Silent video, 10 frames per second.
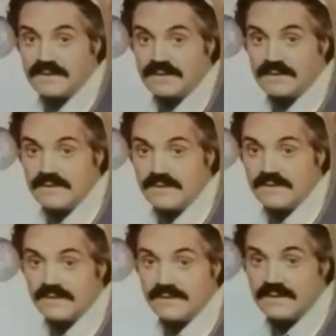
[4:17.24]
They're
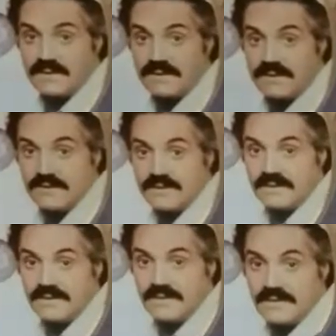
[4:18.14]
the exact same
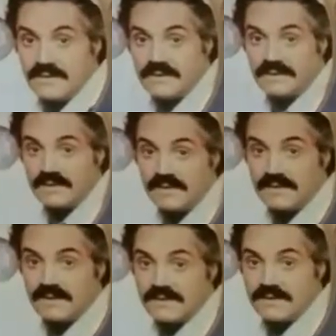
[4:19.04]
disc, have the
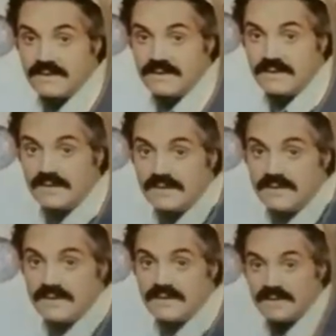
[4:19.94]
same
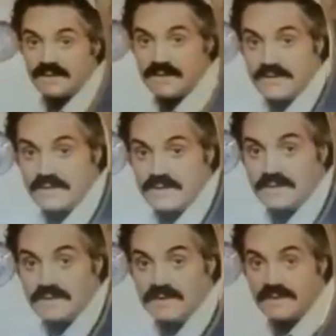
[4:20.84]

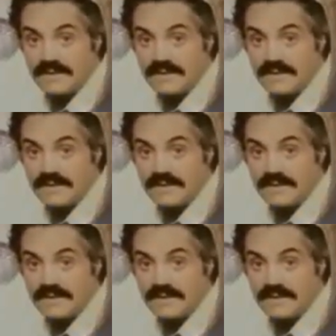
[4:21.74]
warnings,